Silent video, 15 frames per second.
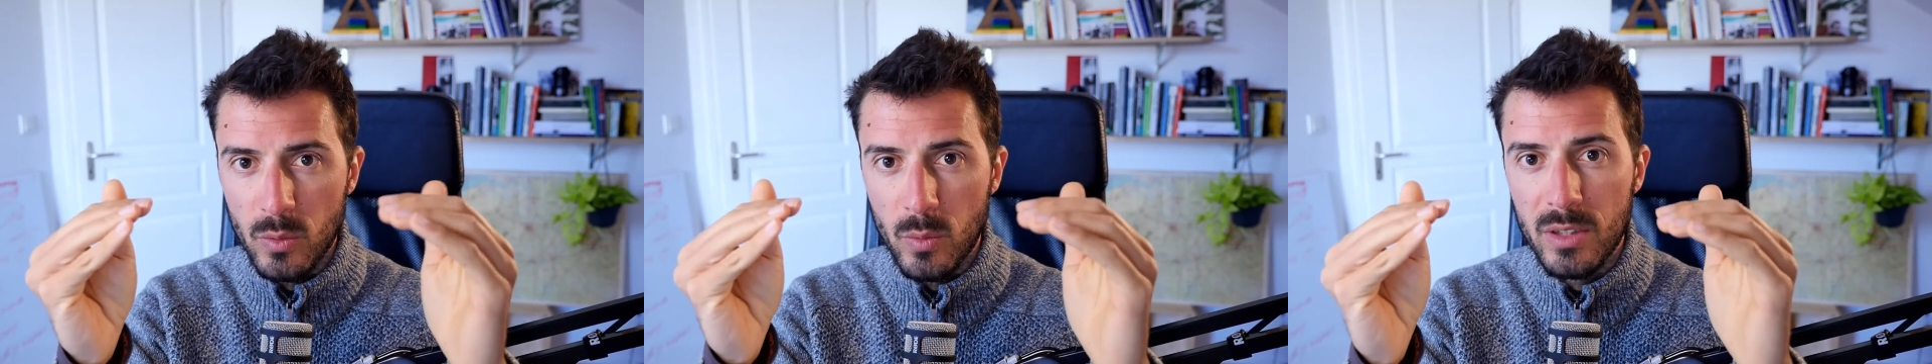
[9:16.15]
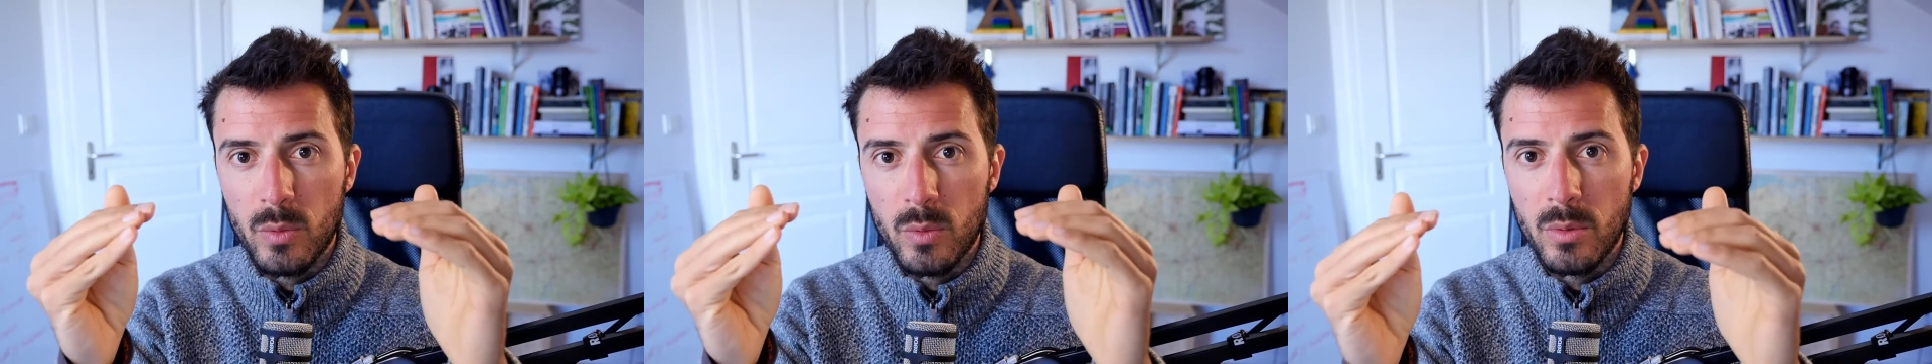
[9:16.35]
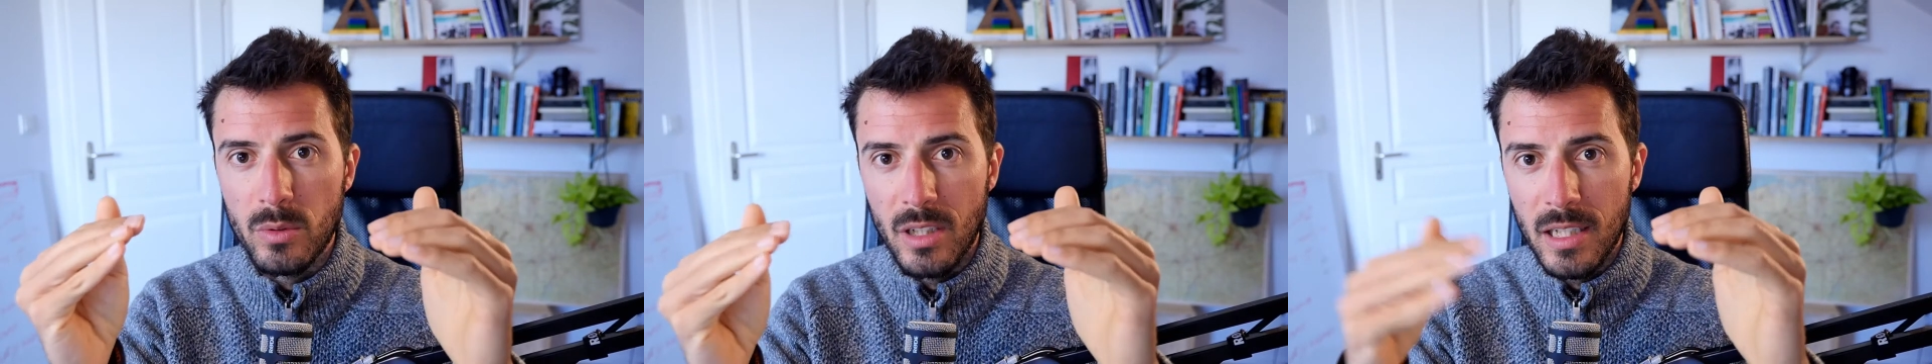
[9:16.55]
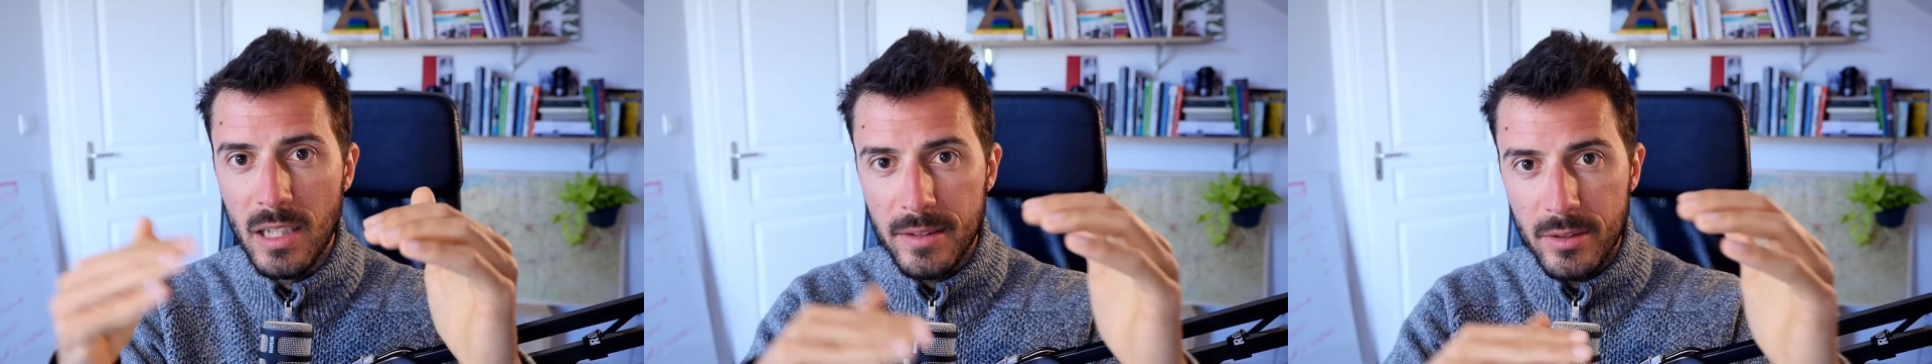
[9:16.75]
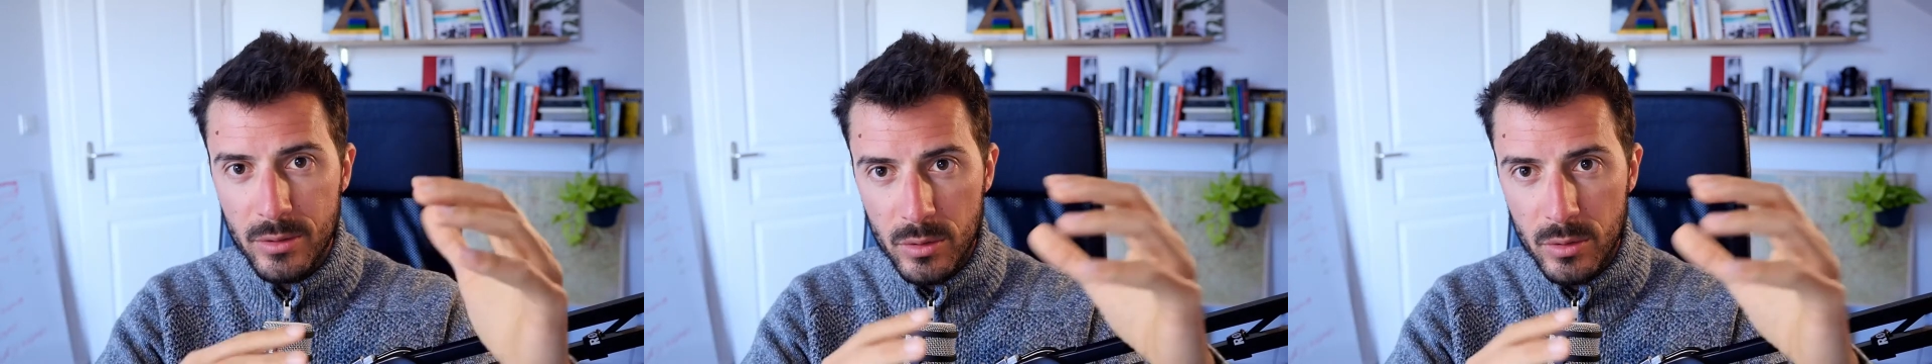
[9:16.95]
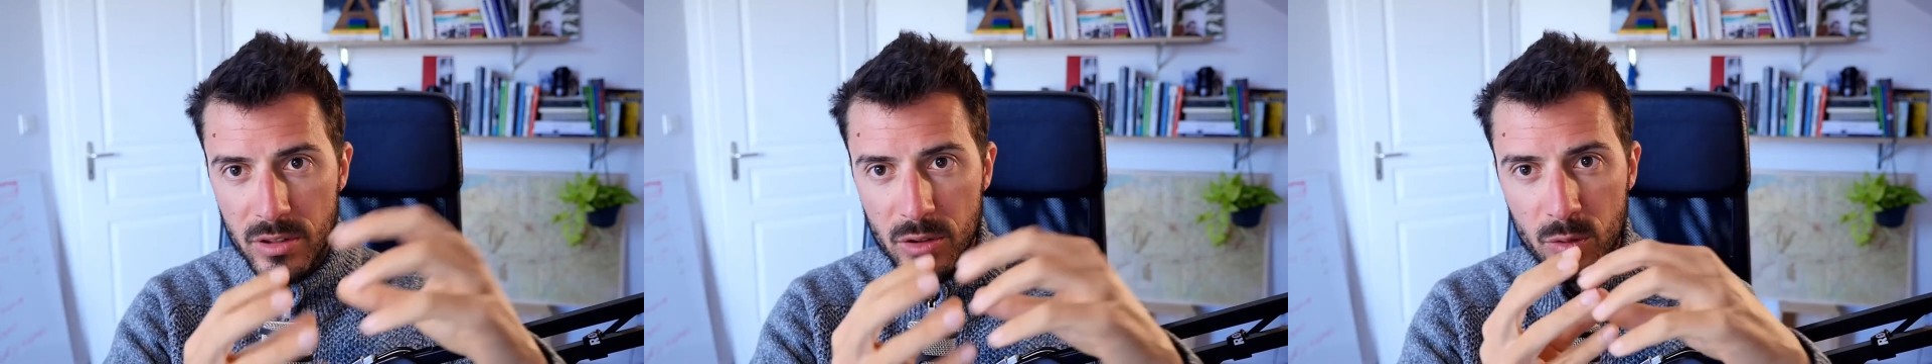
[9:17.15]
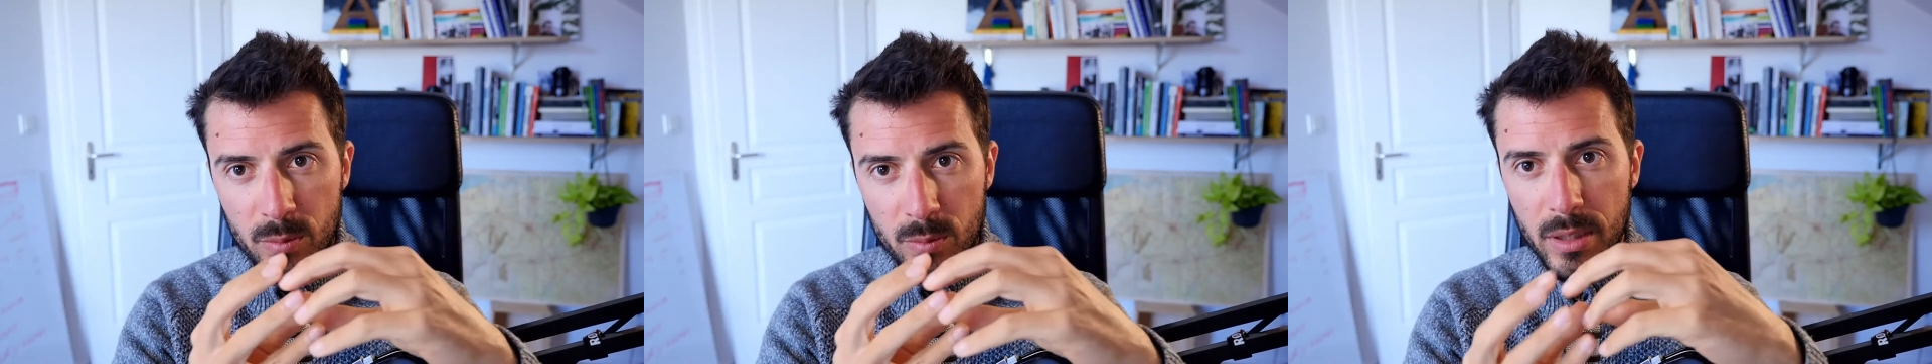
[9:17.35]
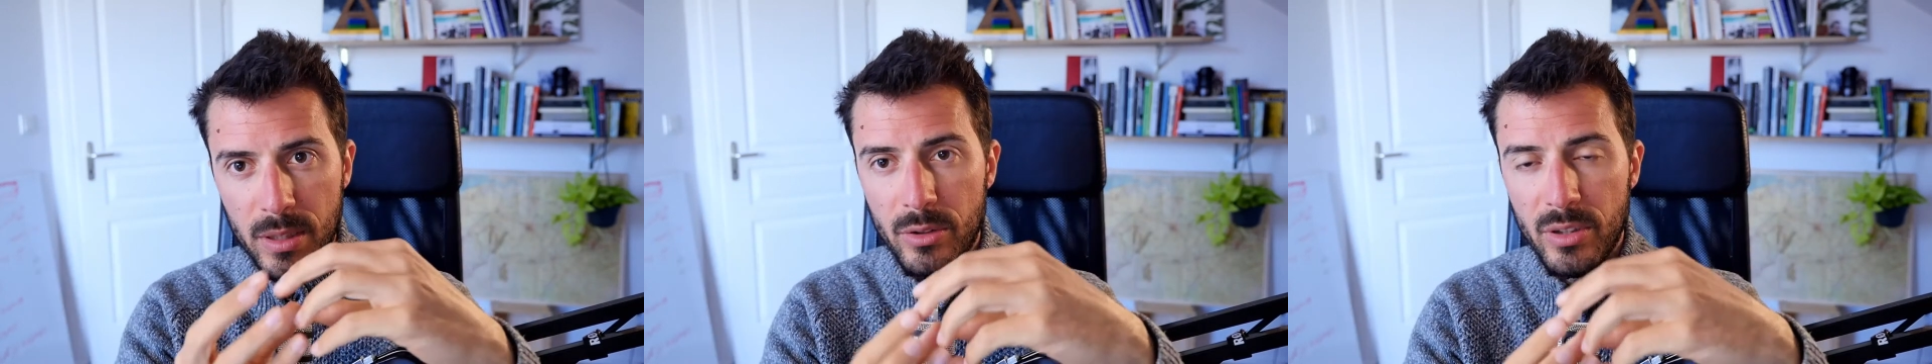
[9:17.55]
What we would like to do is to
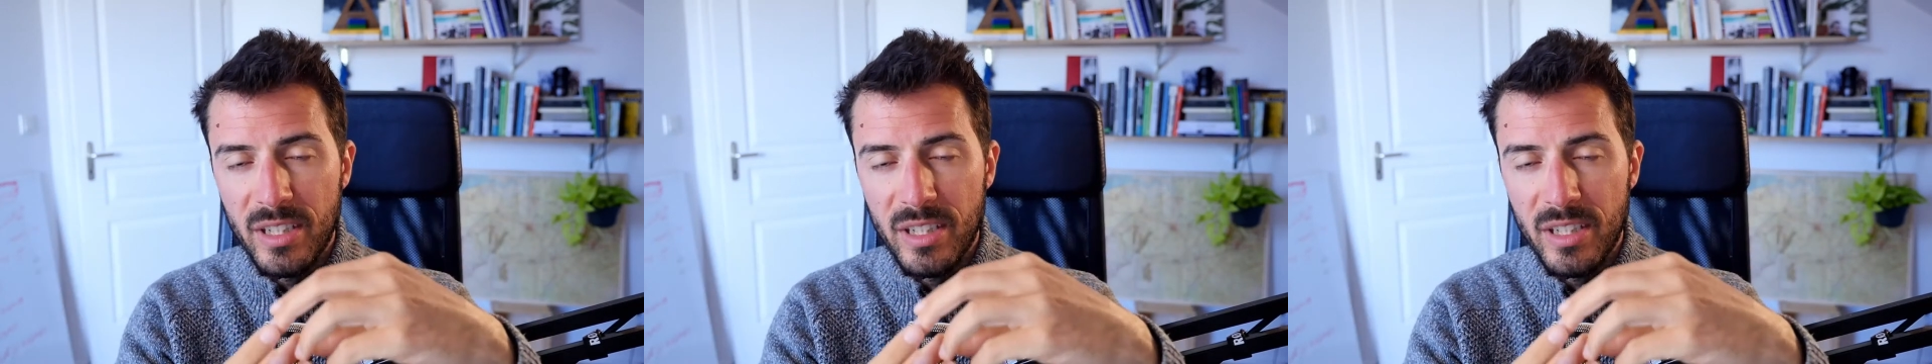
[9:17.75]
better